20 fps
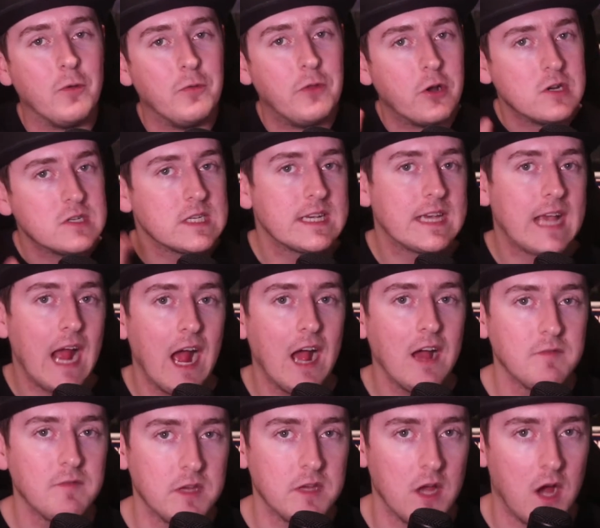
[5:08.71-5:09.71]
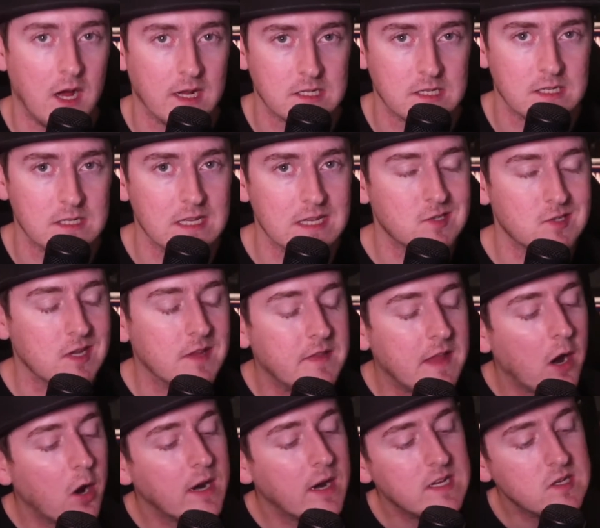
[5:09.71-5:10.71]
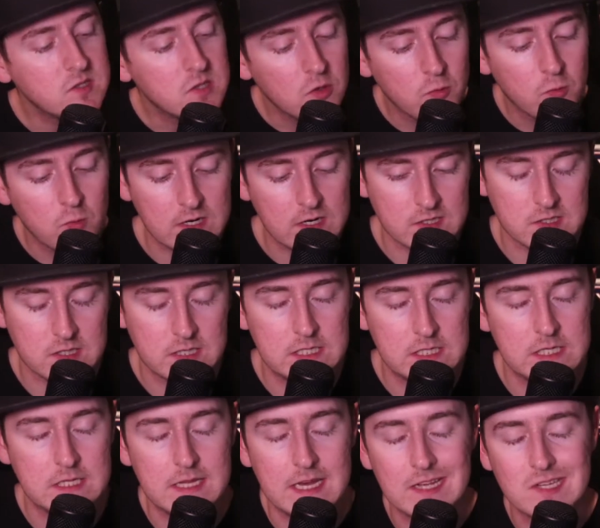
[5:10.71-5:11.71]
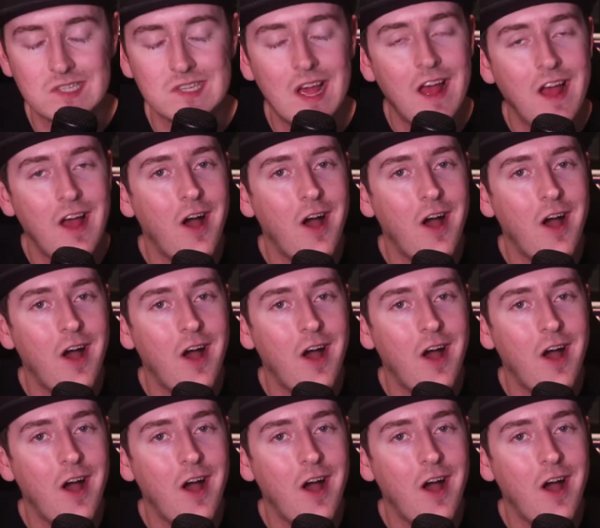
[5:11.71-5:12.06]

there is a caveat to this, and there is a risk to this.